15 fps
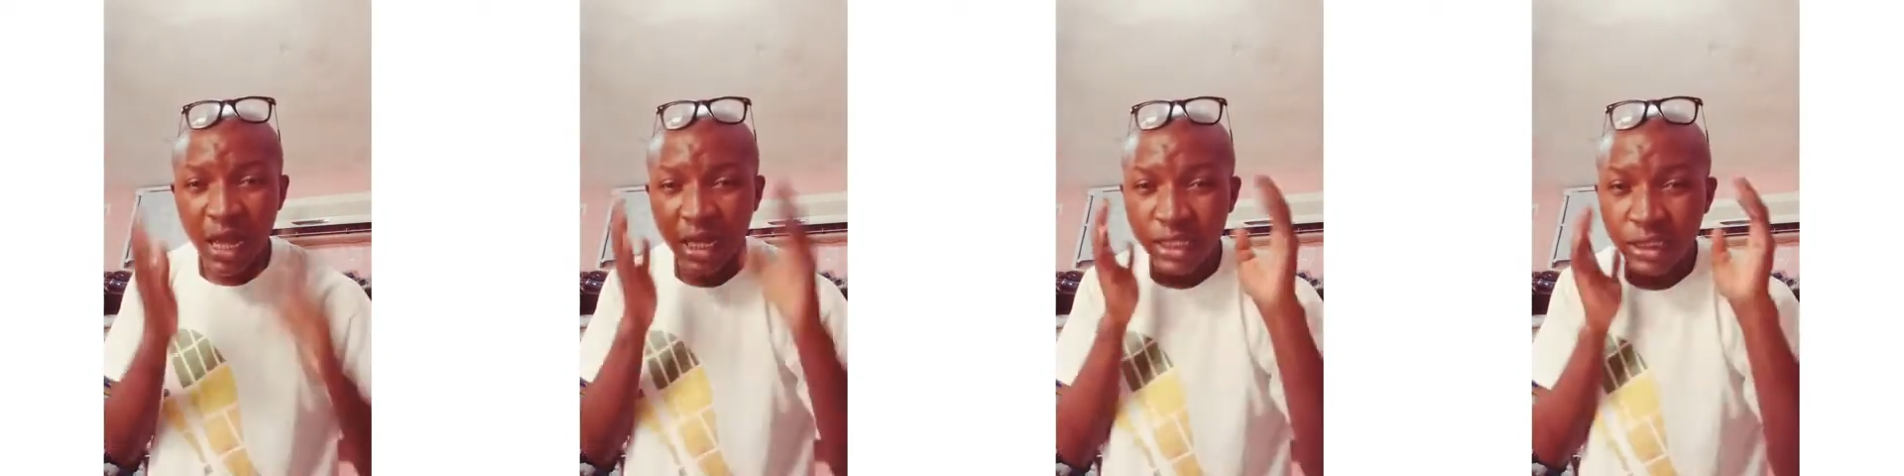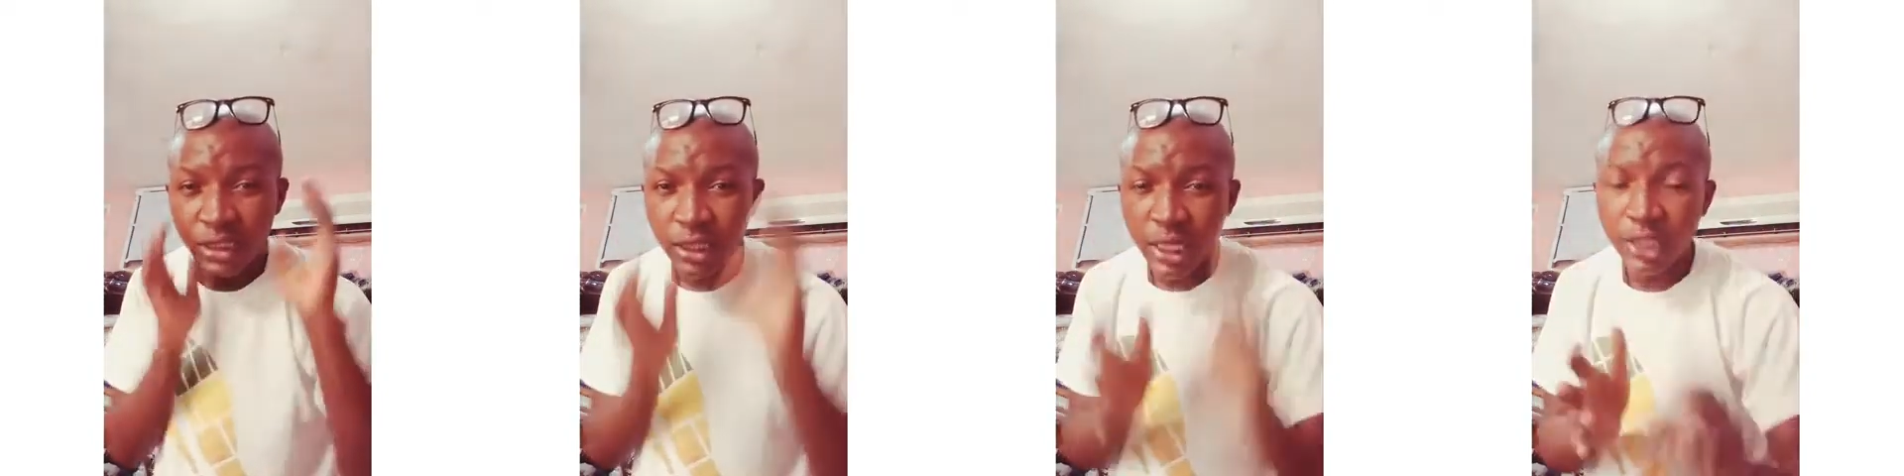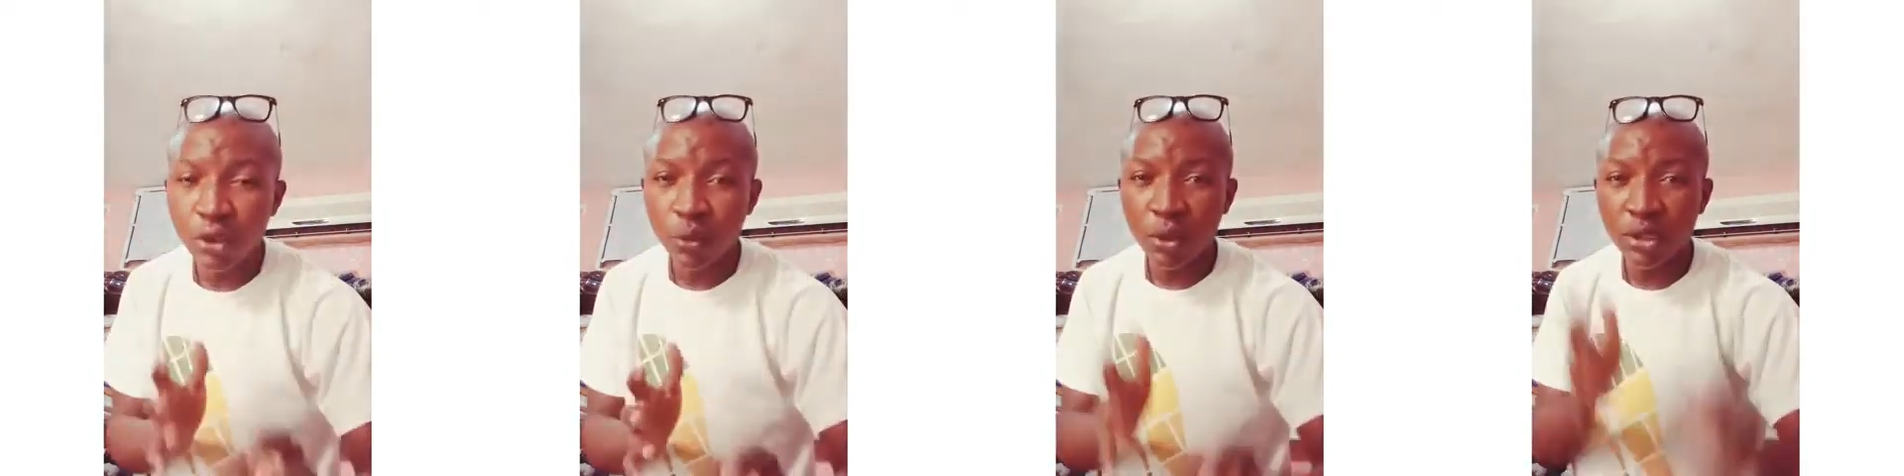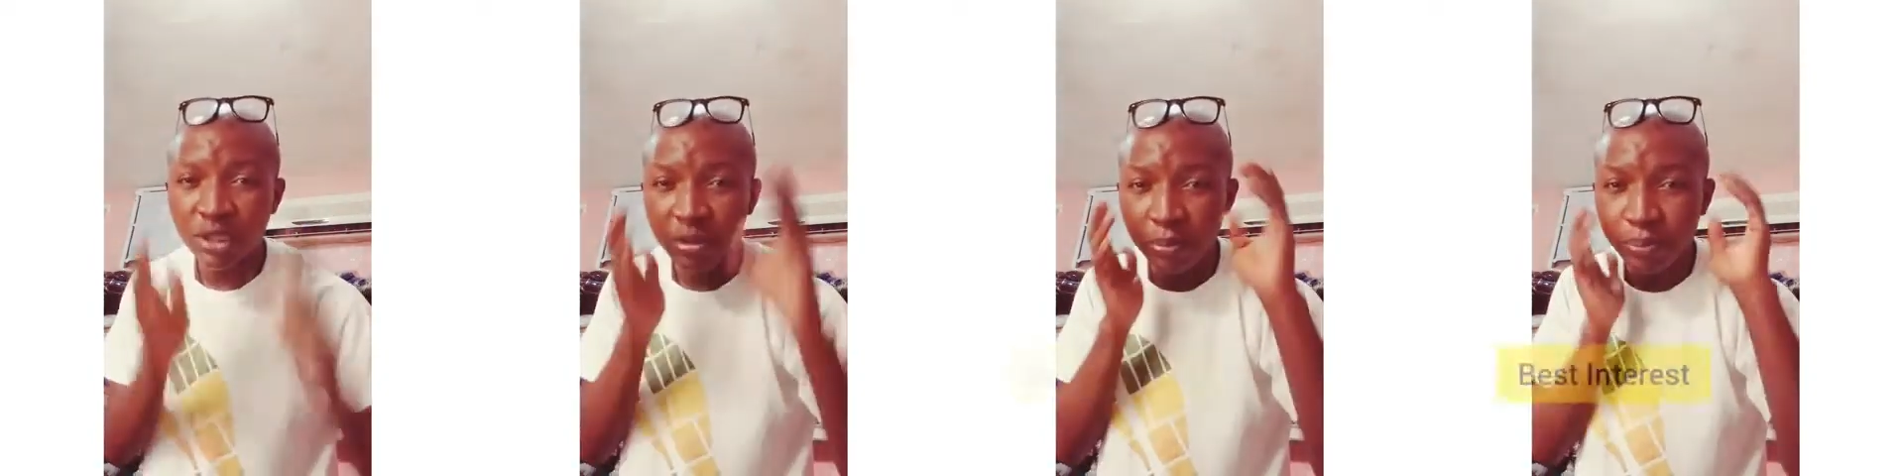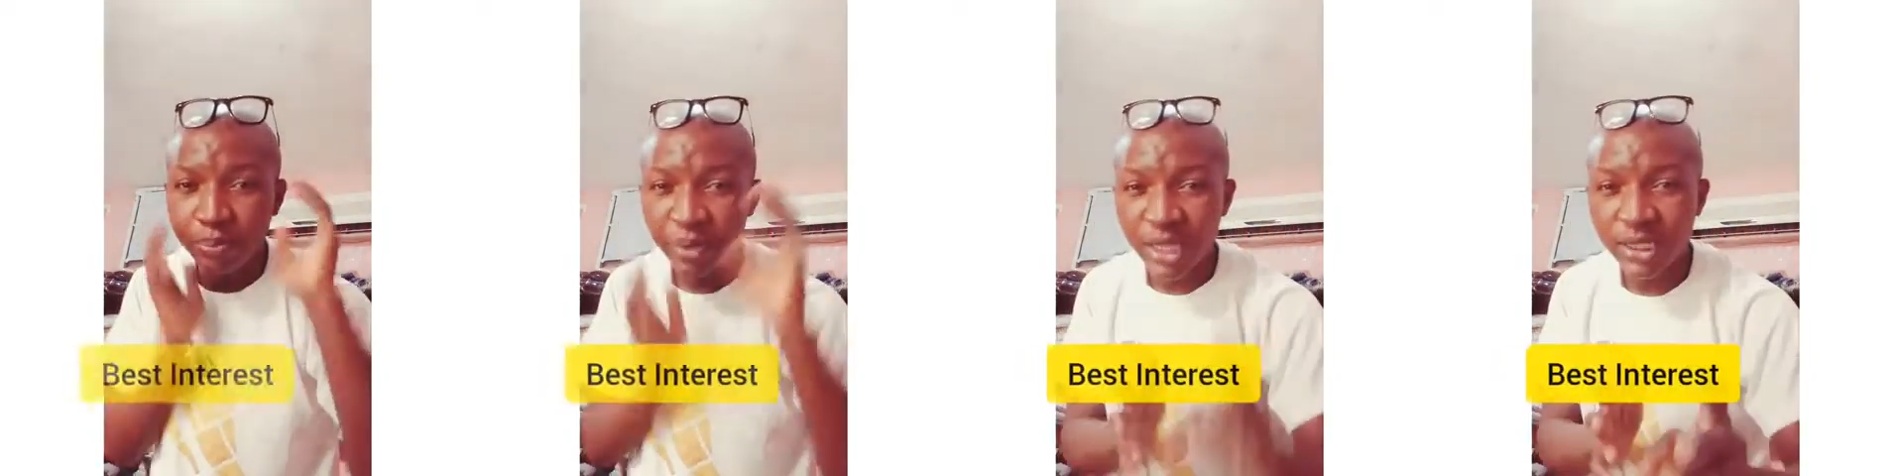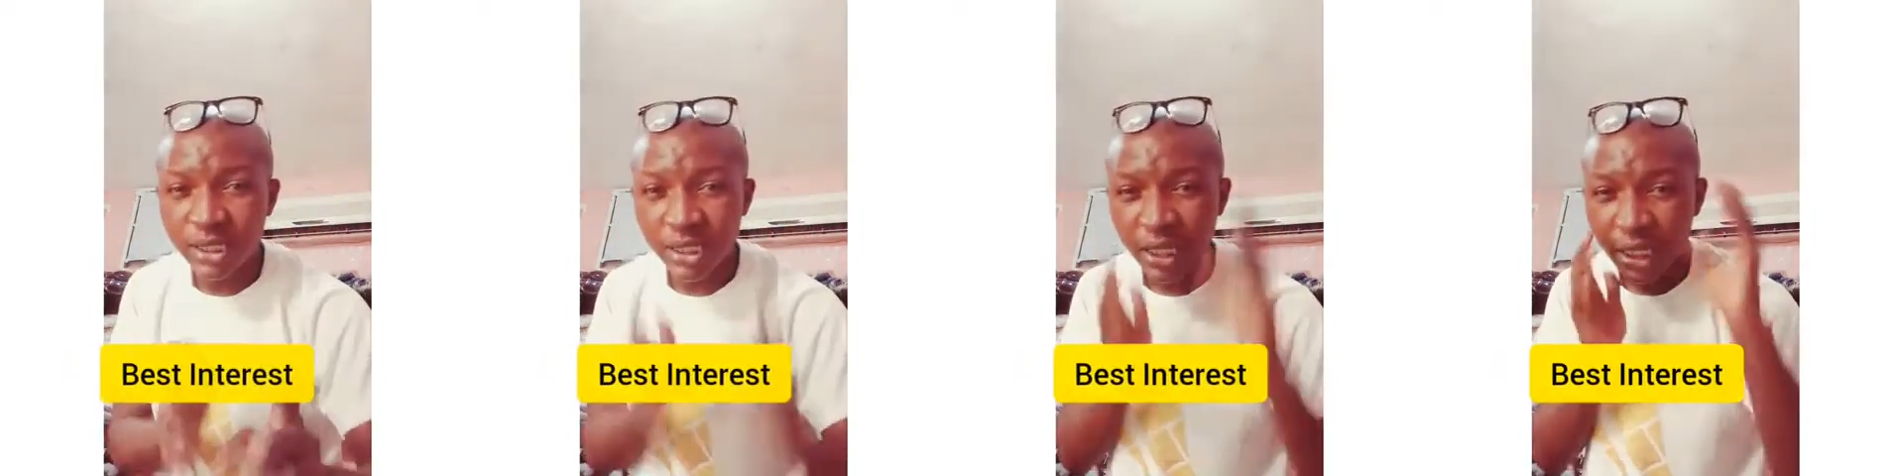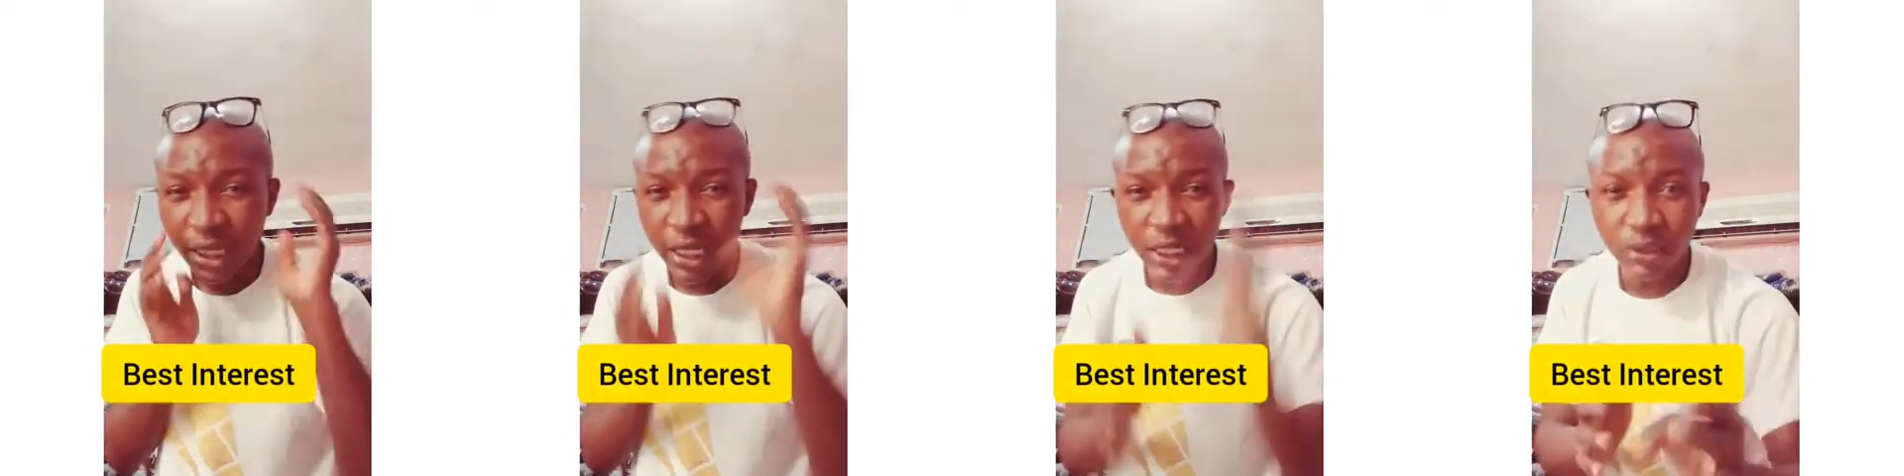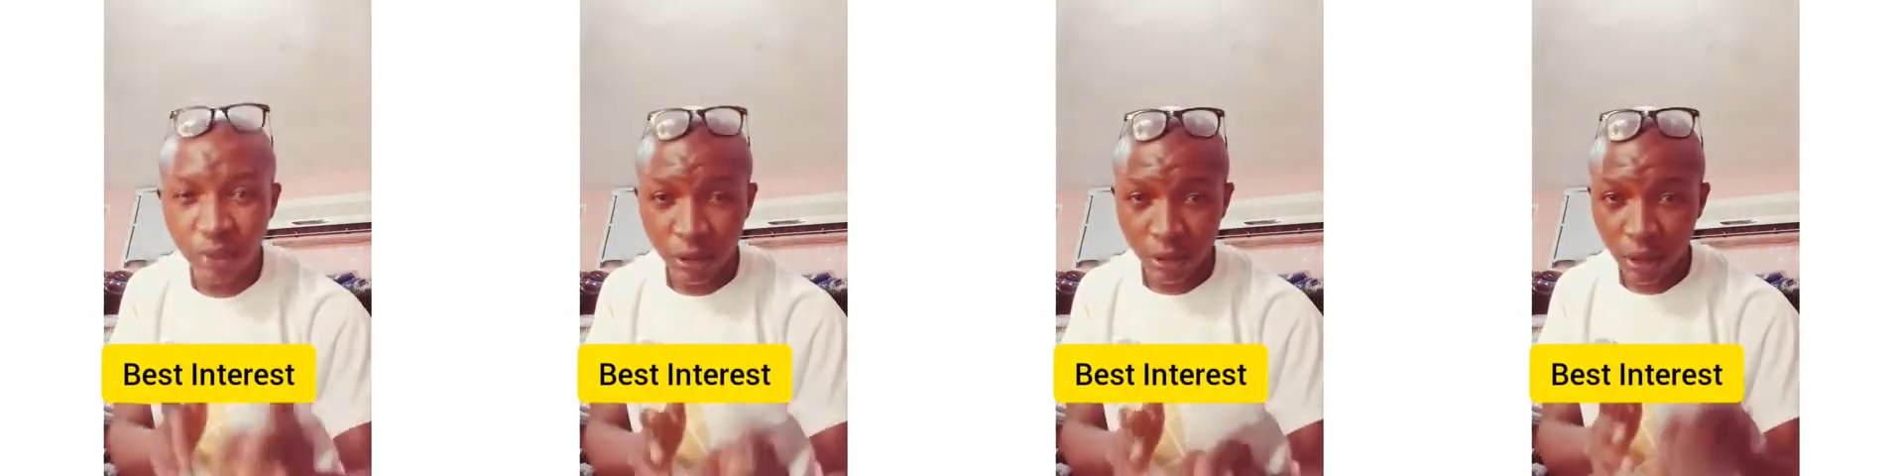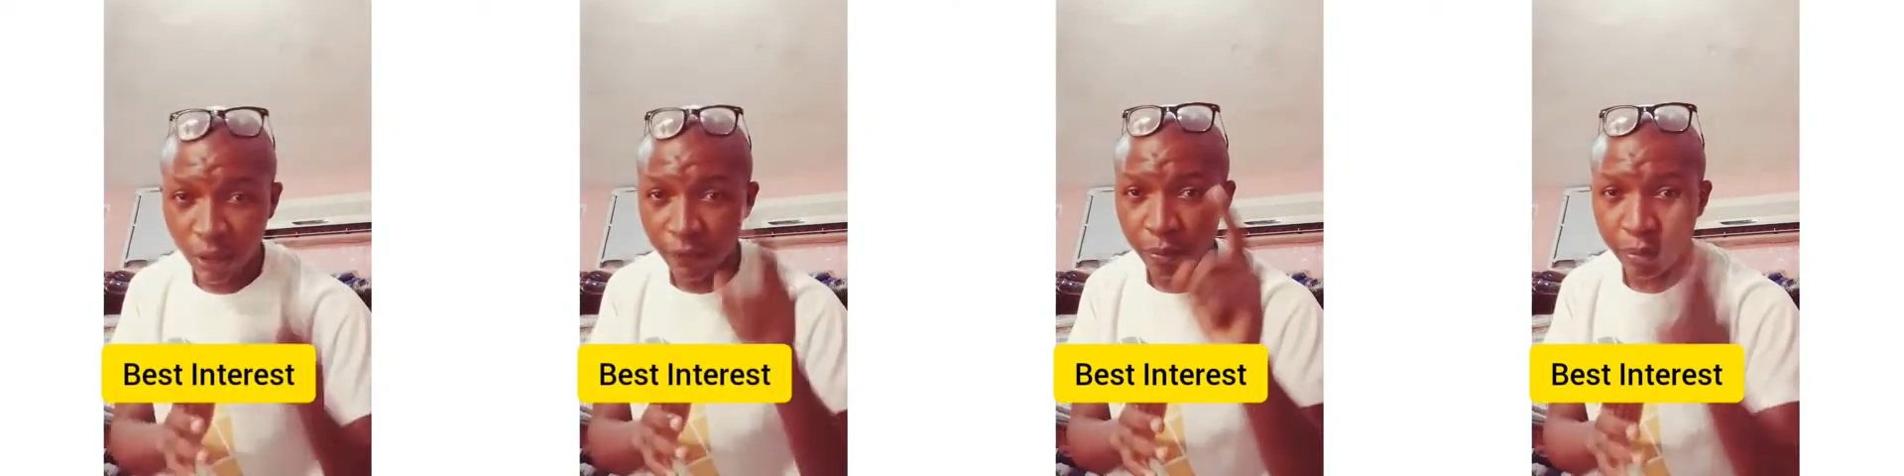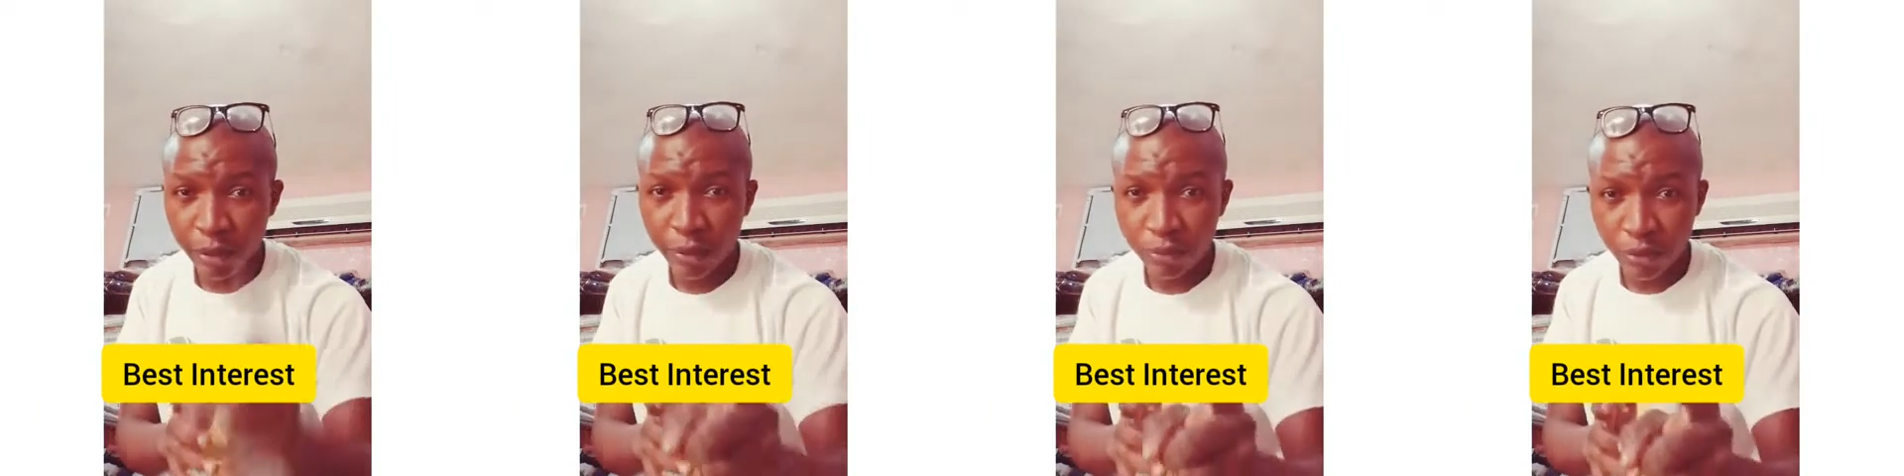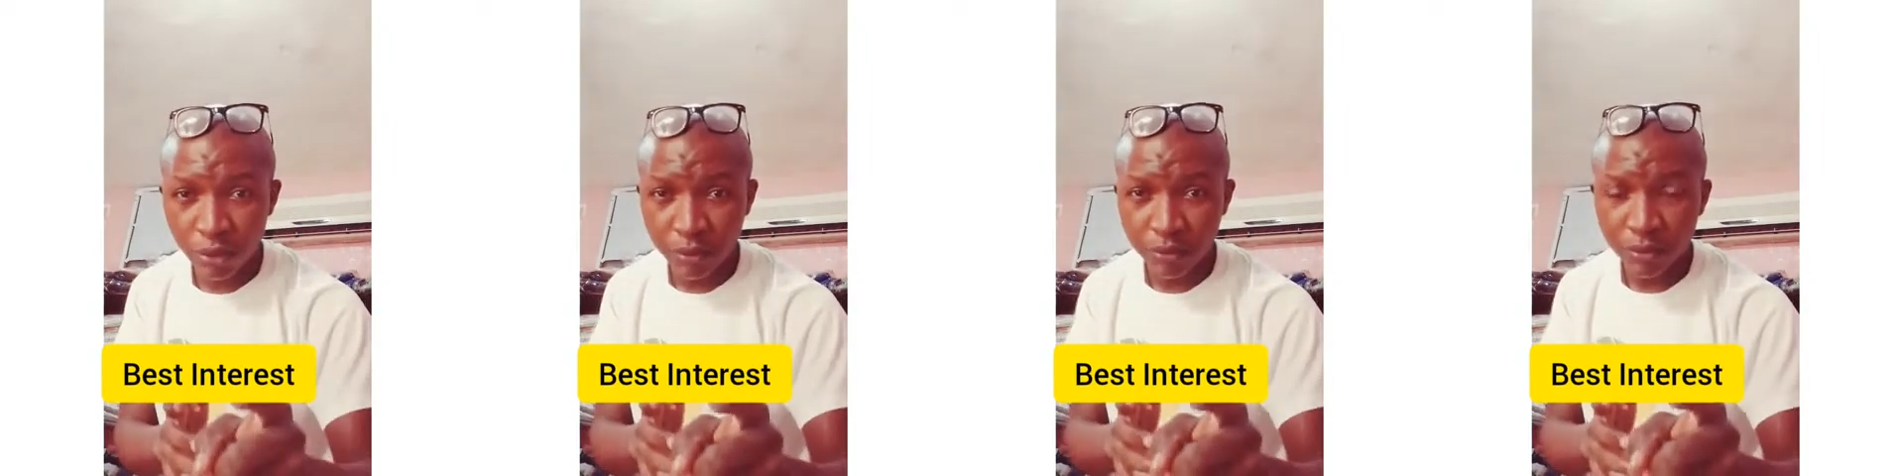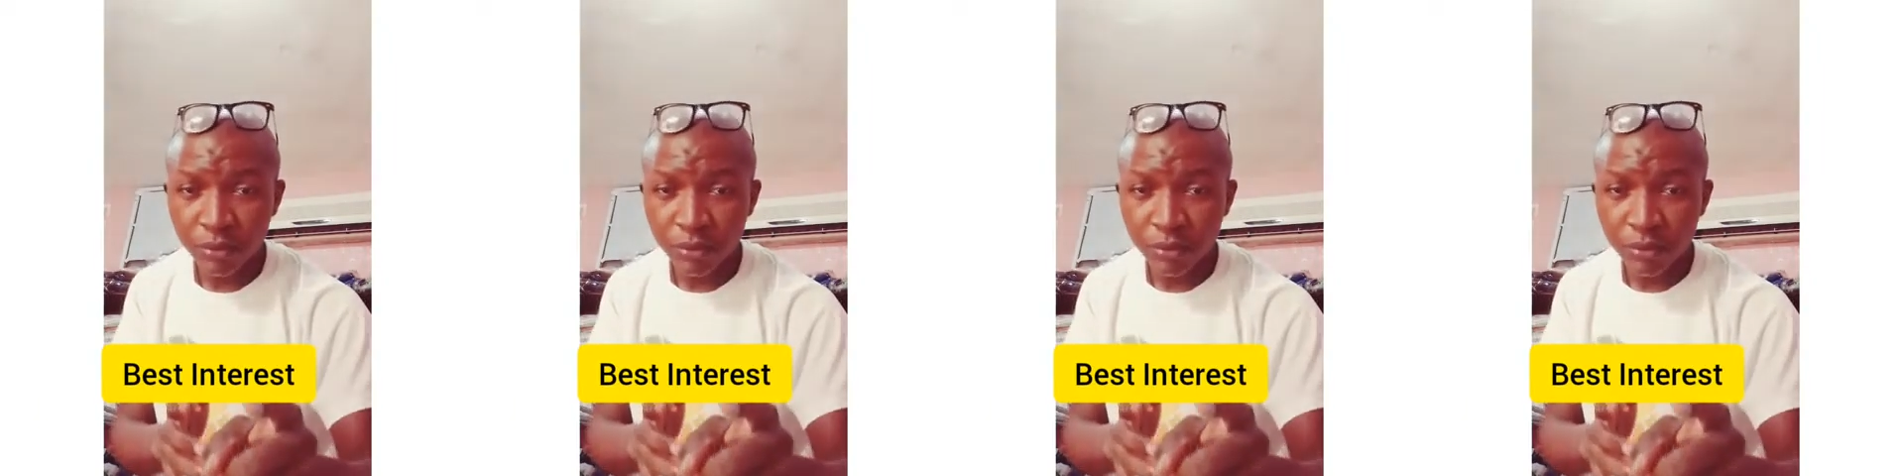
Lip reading: are geared towards the best interest of the people,